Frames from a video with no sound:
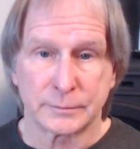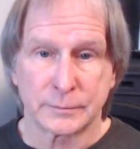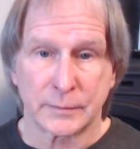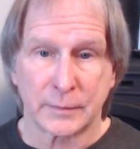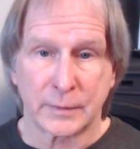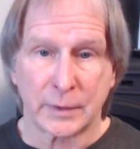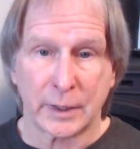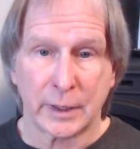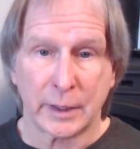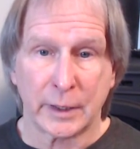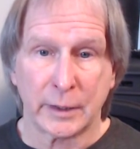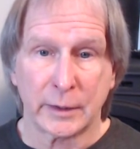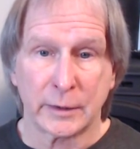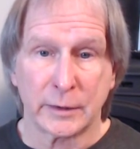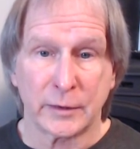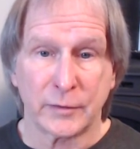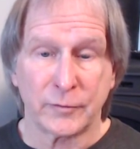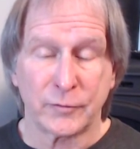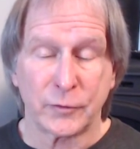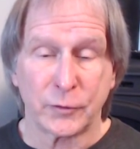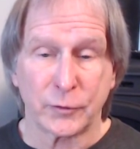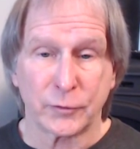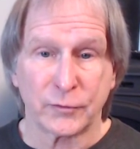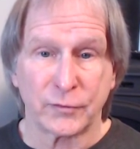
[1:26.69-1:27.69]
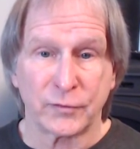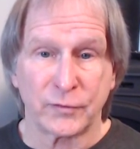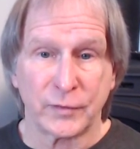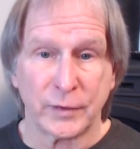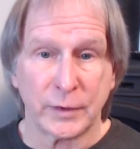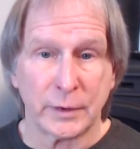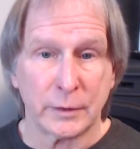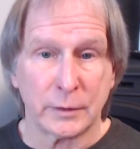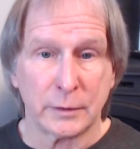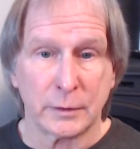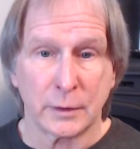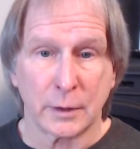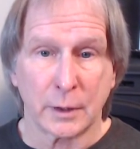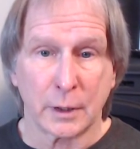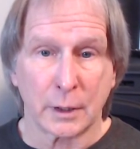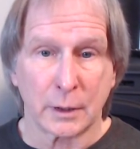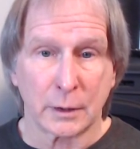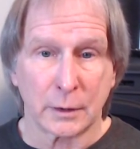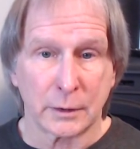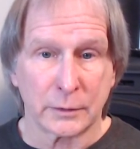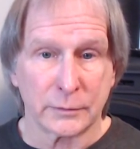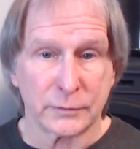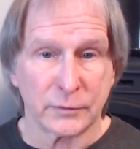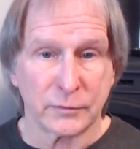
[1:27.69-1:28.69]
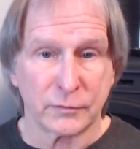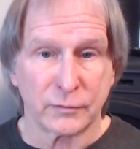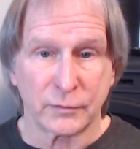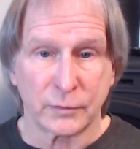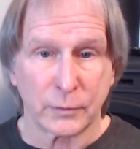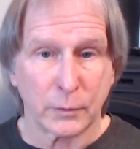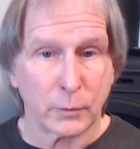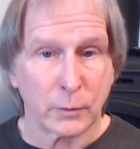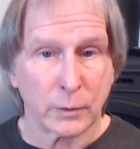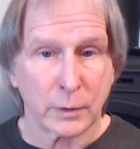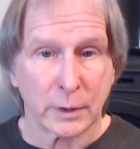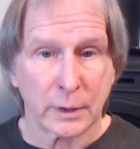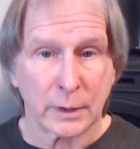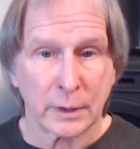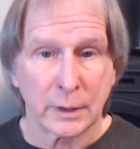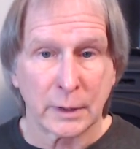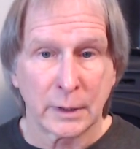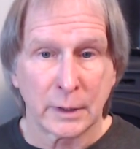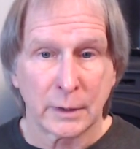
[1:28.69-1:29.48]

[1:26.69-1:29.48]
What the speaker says: Okay, and if your feet are on the floor,